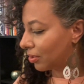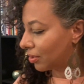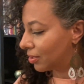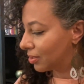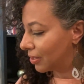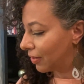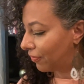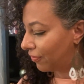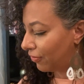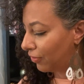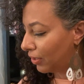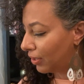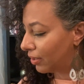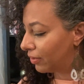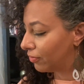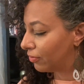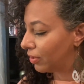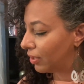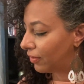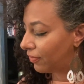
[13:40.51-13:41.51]
because I
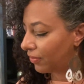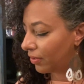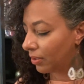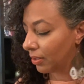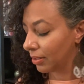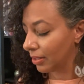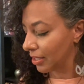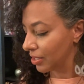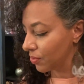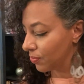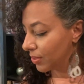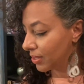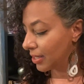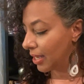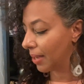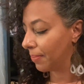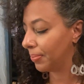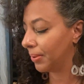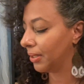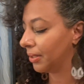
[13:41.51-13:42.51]
really feel that that's what's
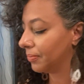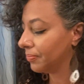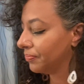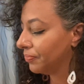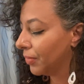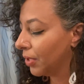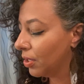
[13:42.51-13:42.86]
happening.